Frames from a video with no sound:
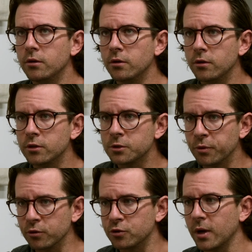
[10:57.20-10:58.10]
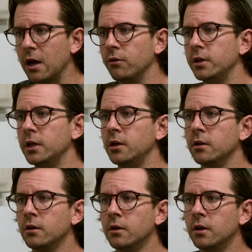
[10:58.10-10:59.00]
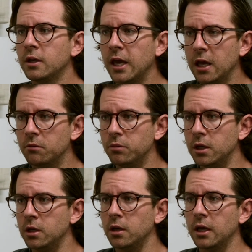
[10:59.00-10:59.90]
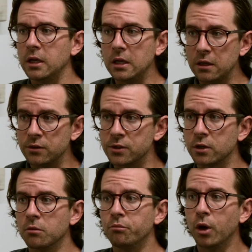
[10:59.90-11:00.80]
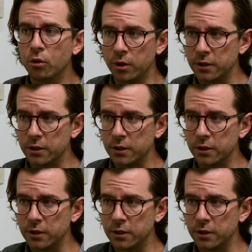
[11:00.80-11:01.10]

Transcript: spirituality can be and is a component